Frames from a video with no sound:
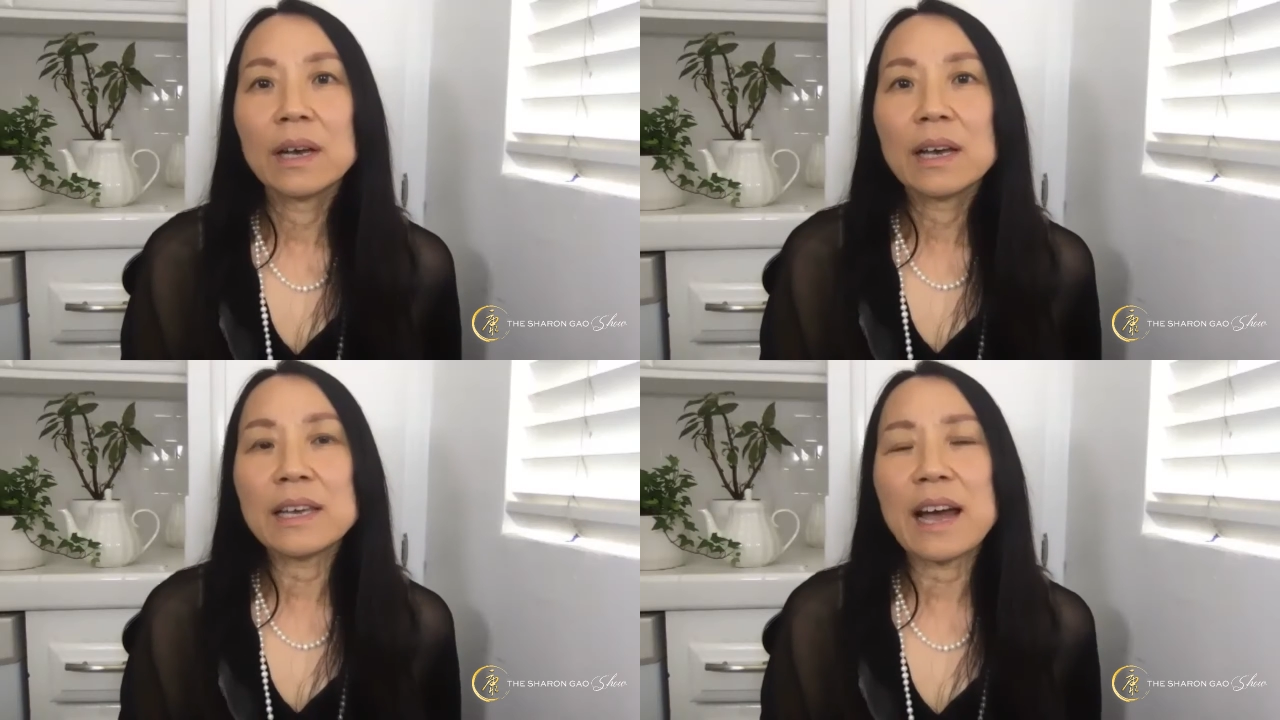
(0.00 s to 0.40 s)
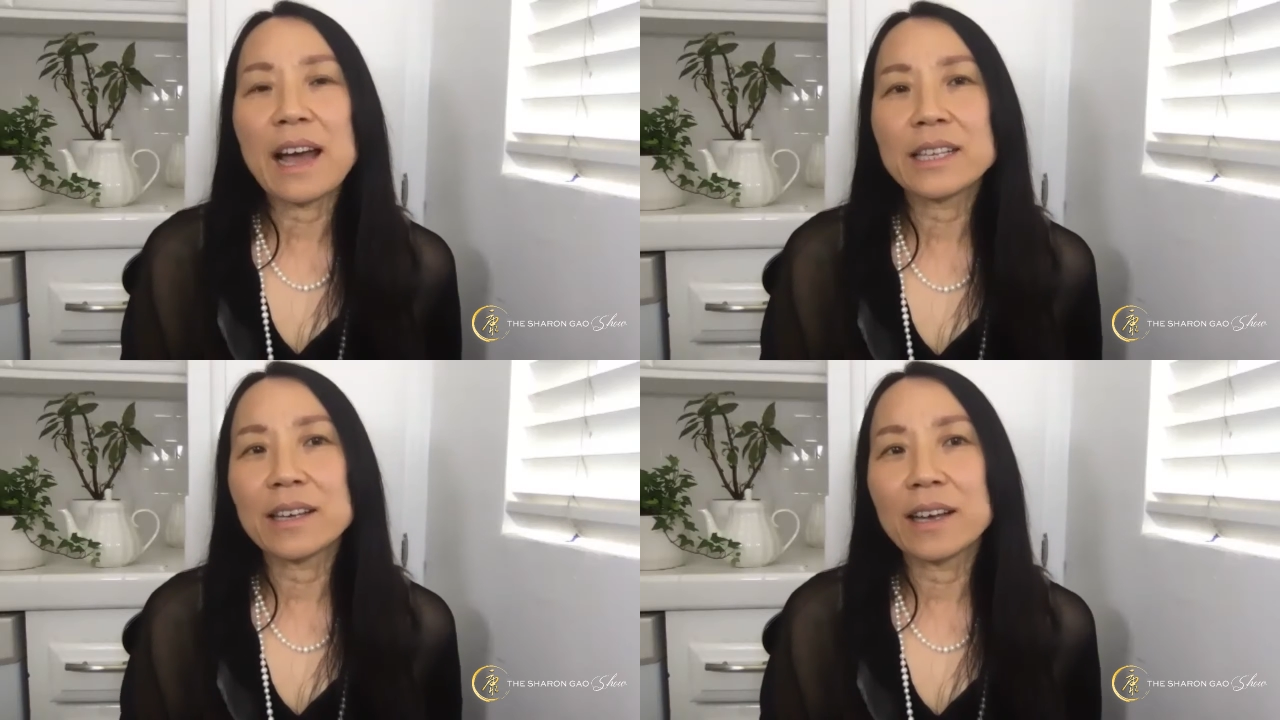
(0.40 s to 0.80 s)

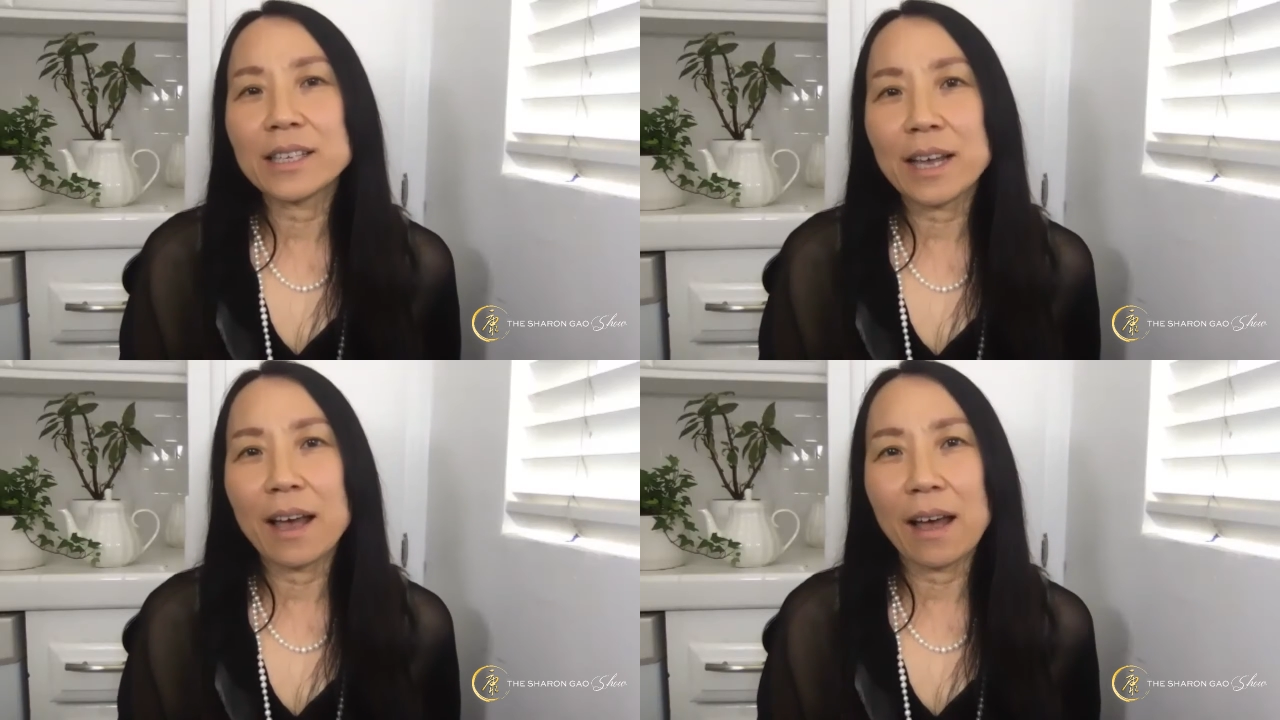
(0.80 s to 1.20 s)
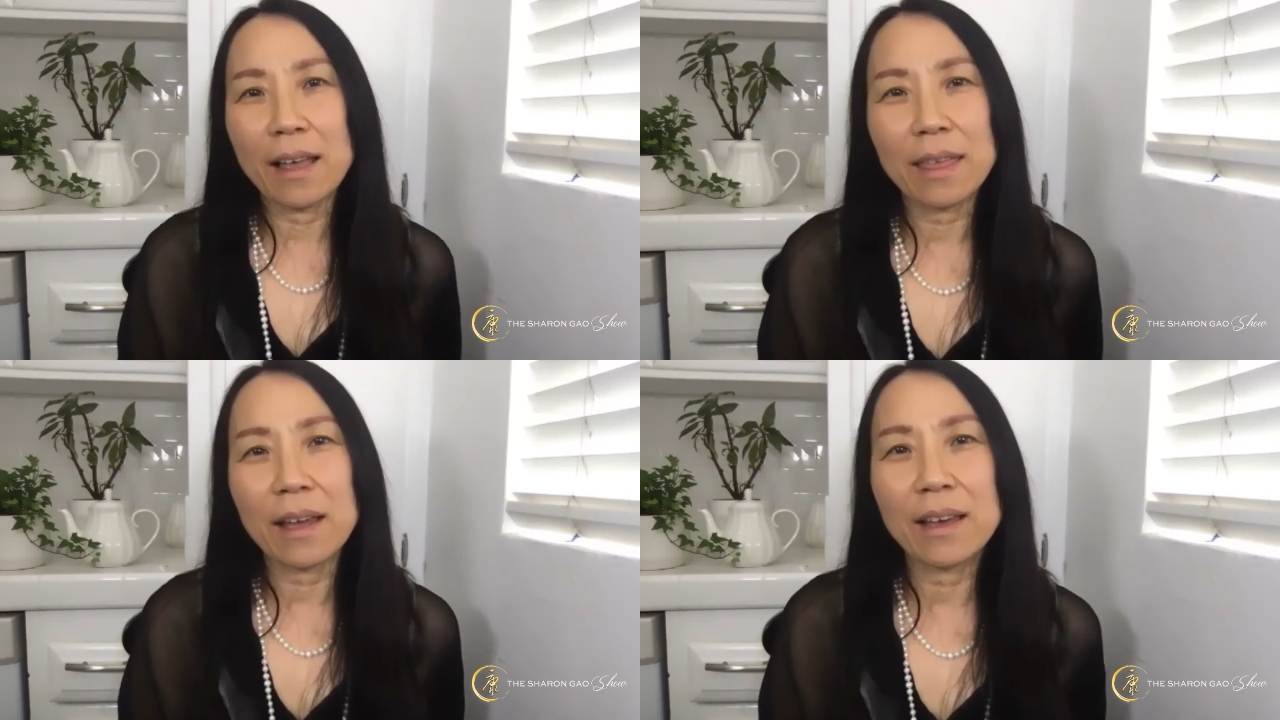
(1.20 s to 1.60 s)
it's
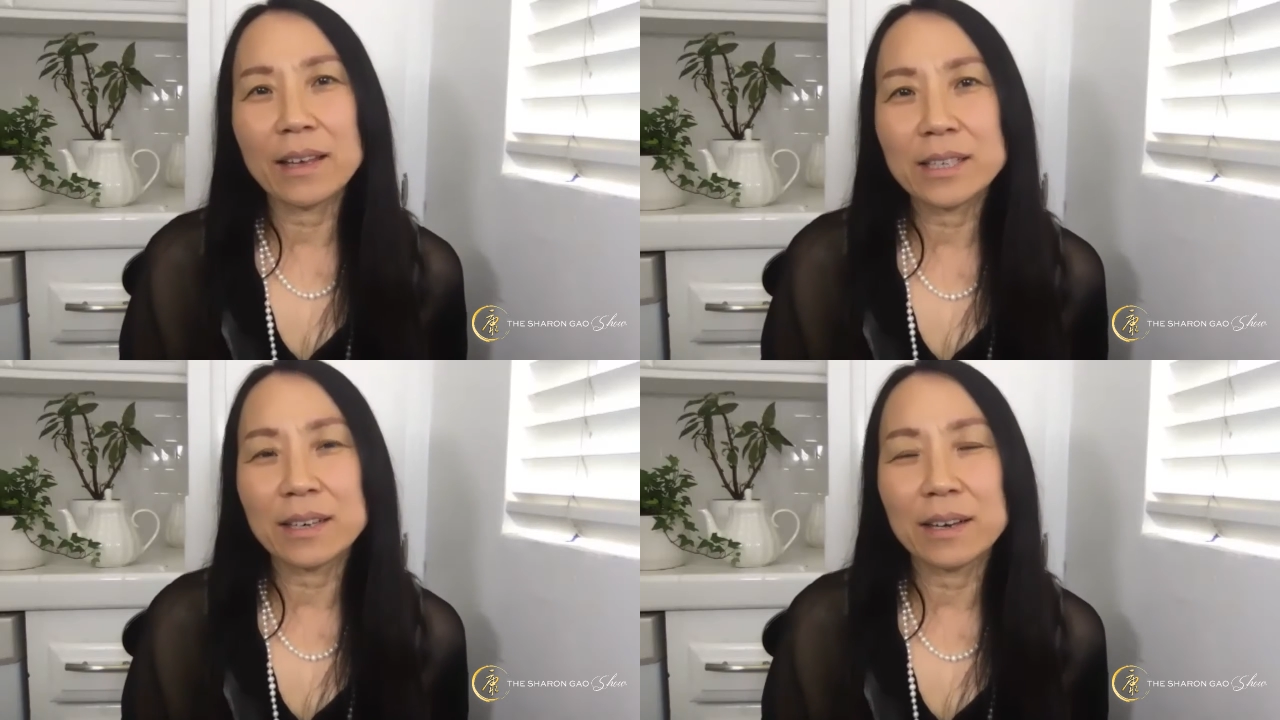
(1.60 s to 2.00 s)
I think it's